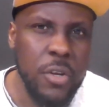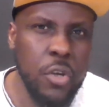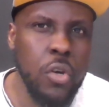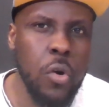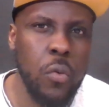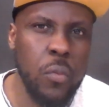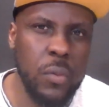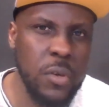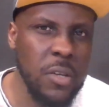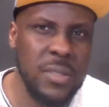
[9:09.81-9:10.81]

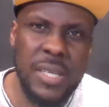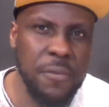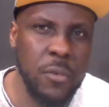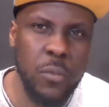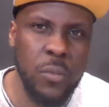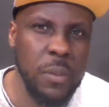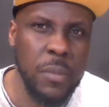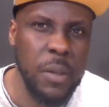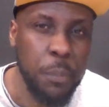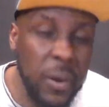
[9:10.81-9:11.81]
not even
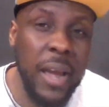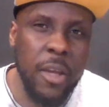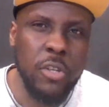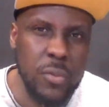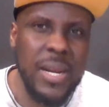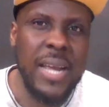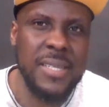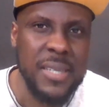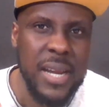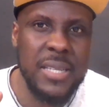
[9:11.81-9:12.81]
prior to
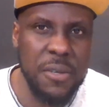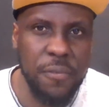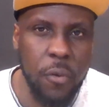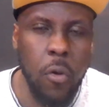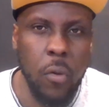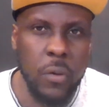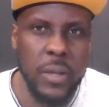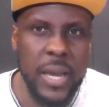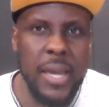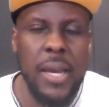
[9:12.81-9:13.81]
1994,
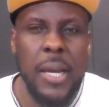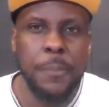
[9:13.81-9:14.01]
okay?